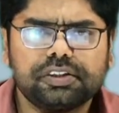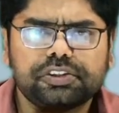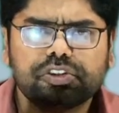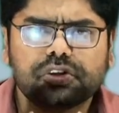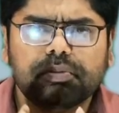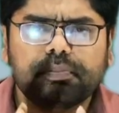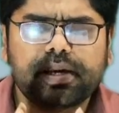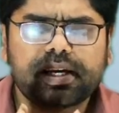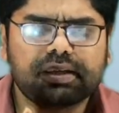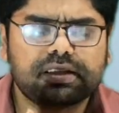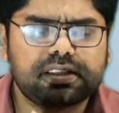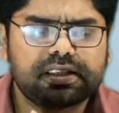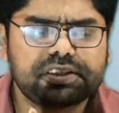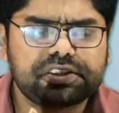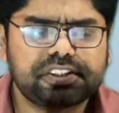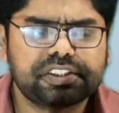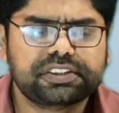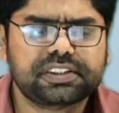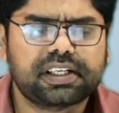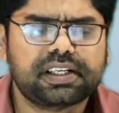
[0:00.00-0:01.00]
So
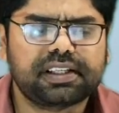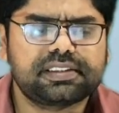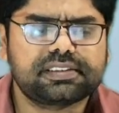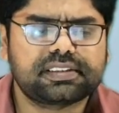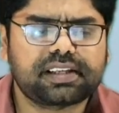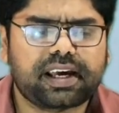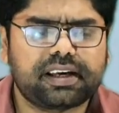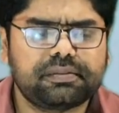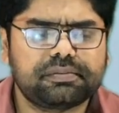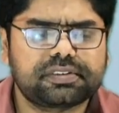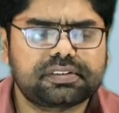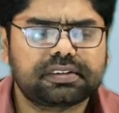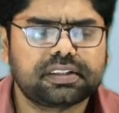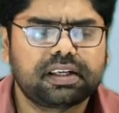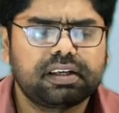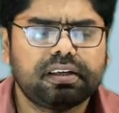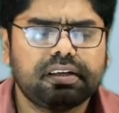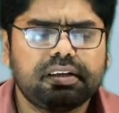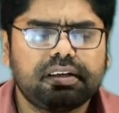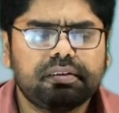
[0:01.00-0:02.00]
restriction enzymes
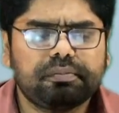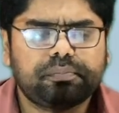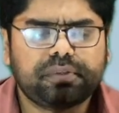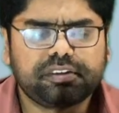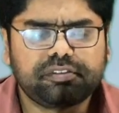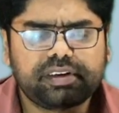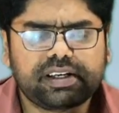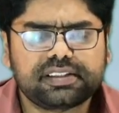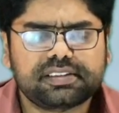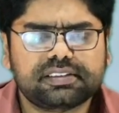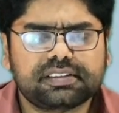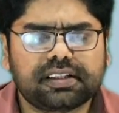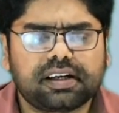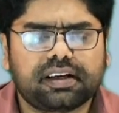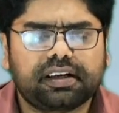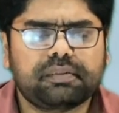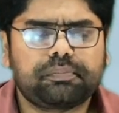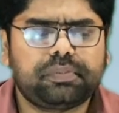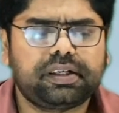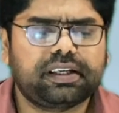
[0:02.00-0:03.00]
prevents
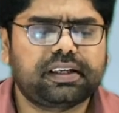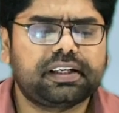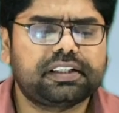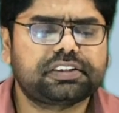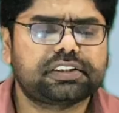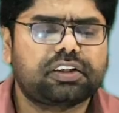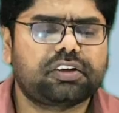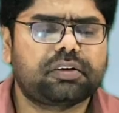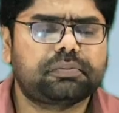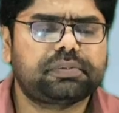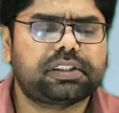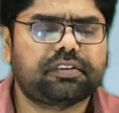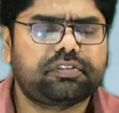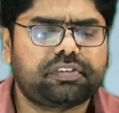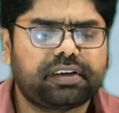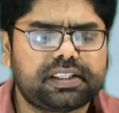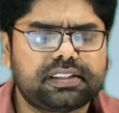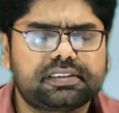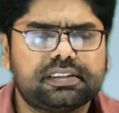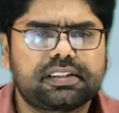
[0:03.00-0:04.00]
the replication of the
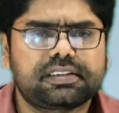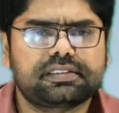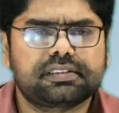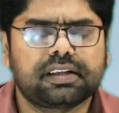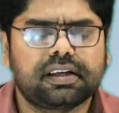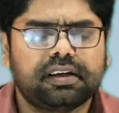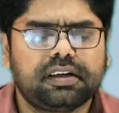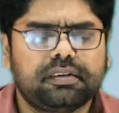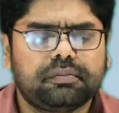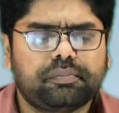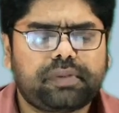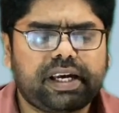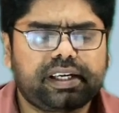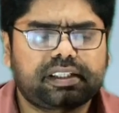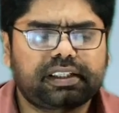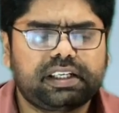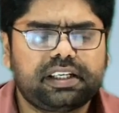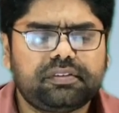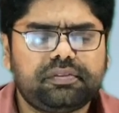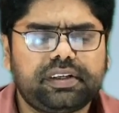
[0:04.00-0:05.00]
phages
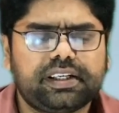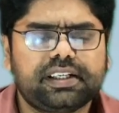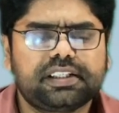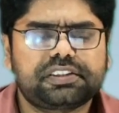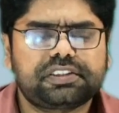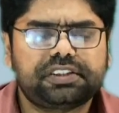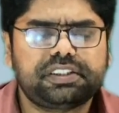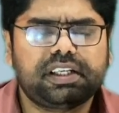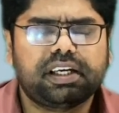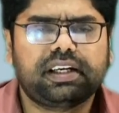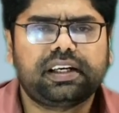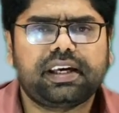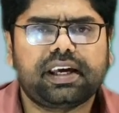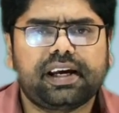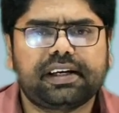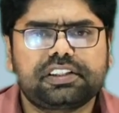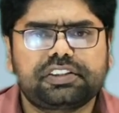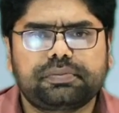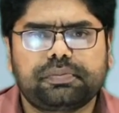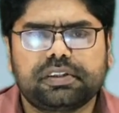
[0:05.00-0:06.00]
by cleaving its
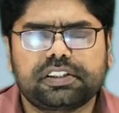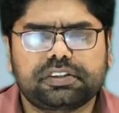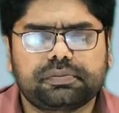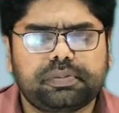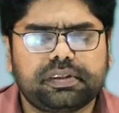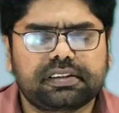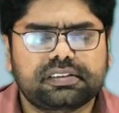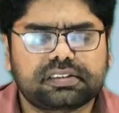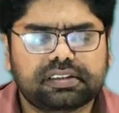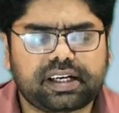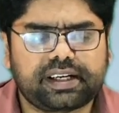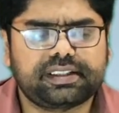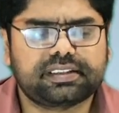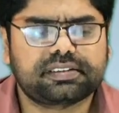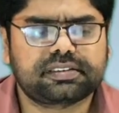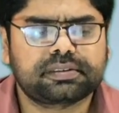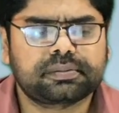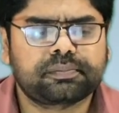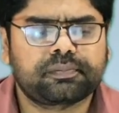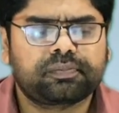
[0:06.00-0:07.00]
DNA at specific
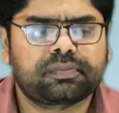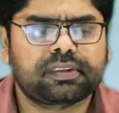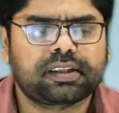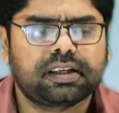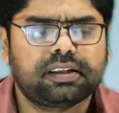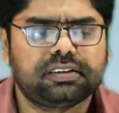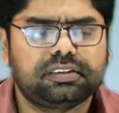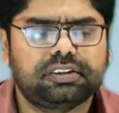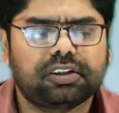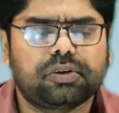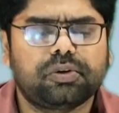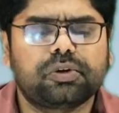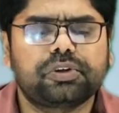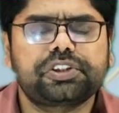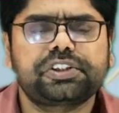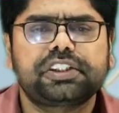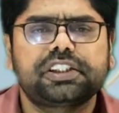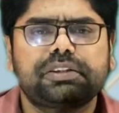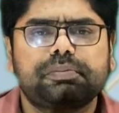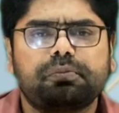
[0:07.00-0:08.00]
sites. The
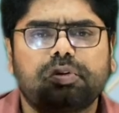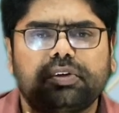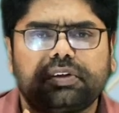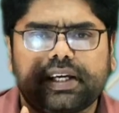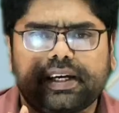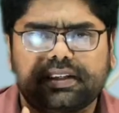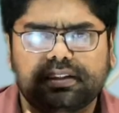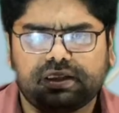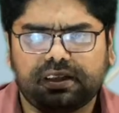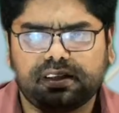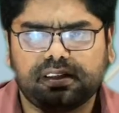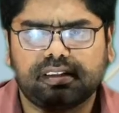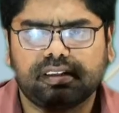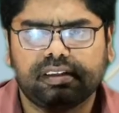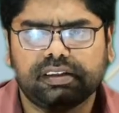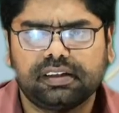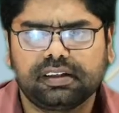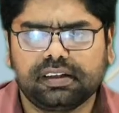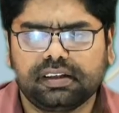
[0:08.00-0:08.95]
host is protected.